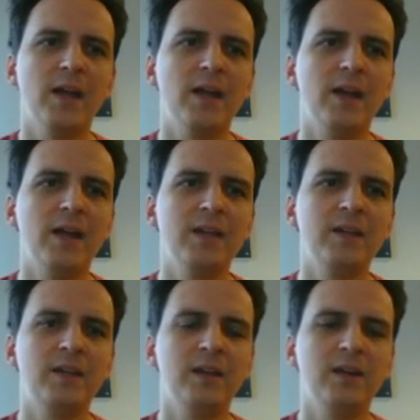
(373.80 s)
and in
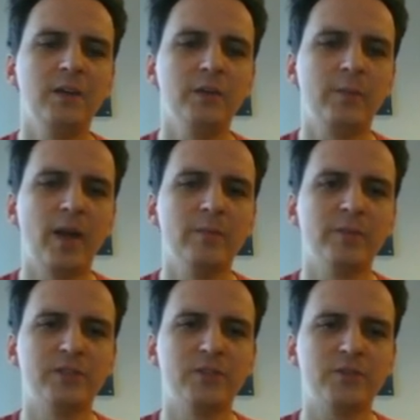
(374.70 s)
here you'll be
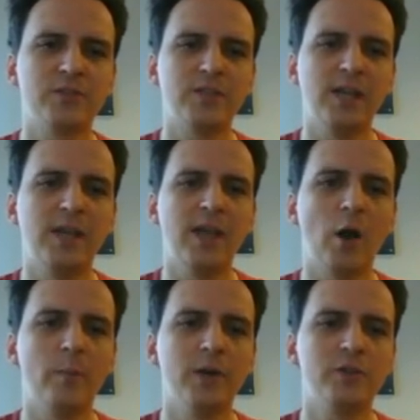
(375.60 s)
able to see
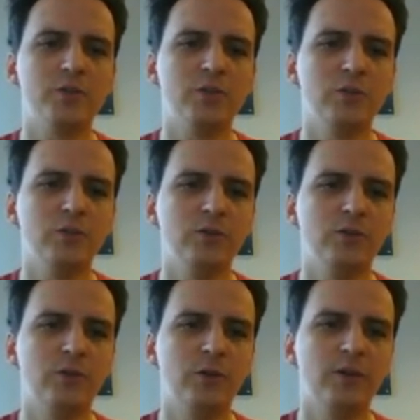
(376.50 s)
how much
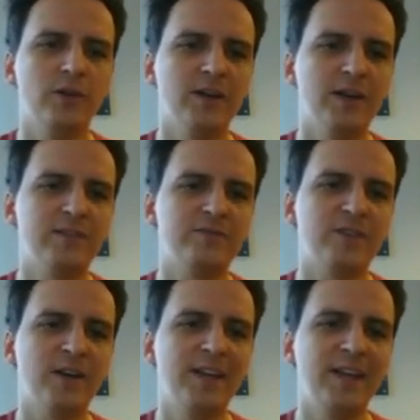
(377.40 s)
your
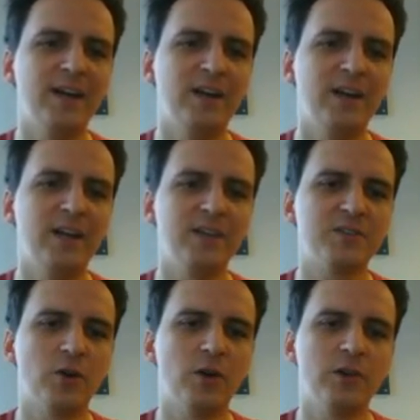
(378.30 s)
funding
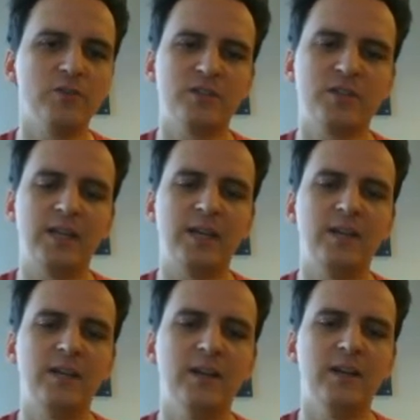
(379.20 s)
earnings are. You just click
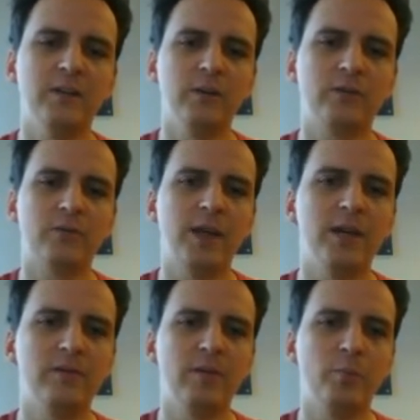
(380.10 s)
in here and it'll
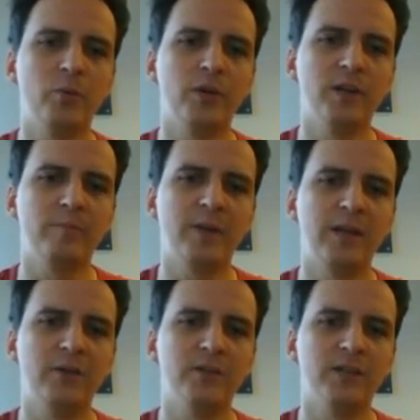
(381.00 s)
create a report
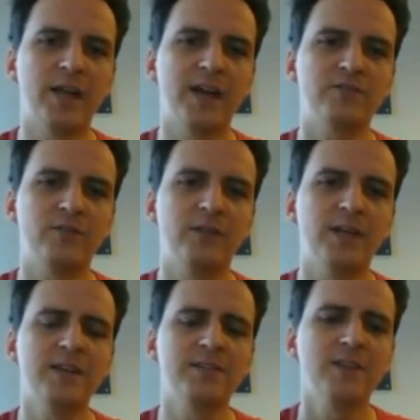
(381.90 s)
depending on the last few
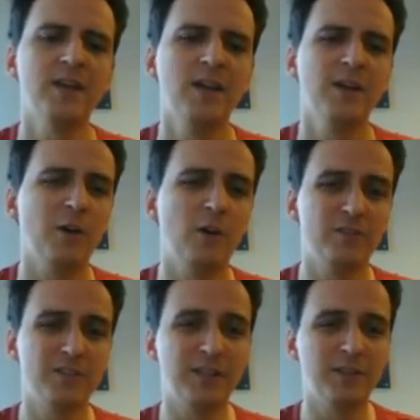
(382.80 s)
days.
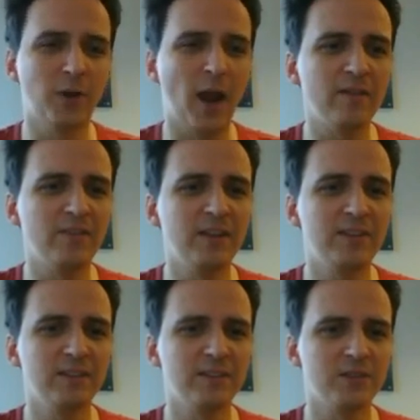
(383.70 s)
Obviously don't have
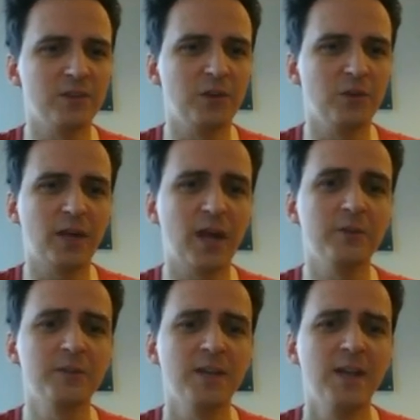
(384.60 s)
anything, this is a new
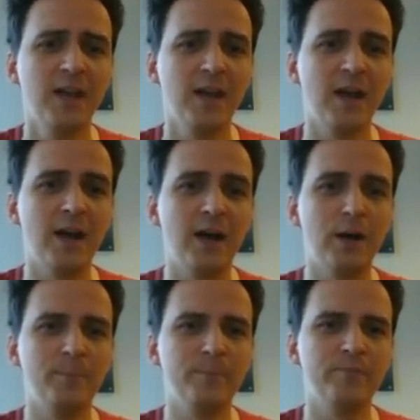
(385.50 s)
account,
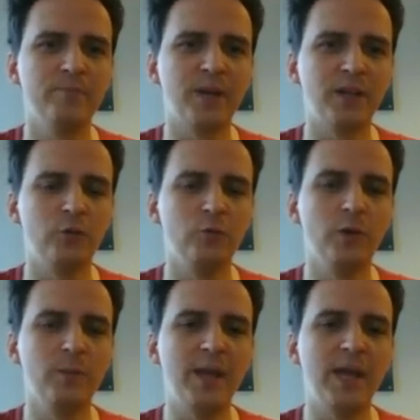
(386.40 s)
but you
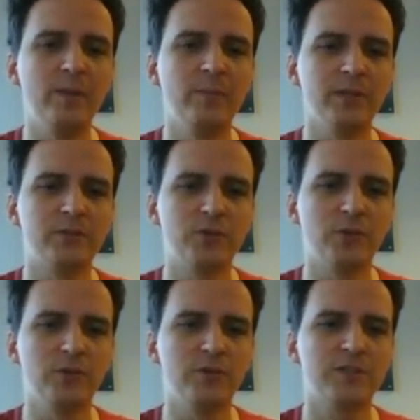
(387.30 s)
would be able
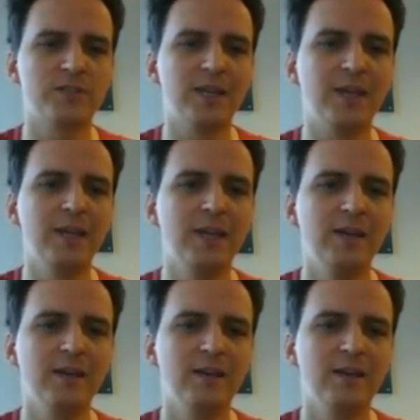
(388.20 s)
to see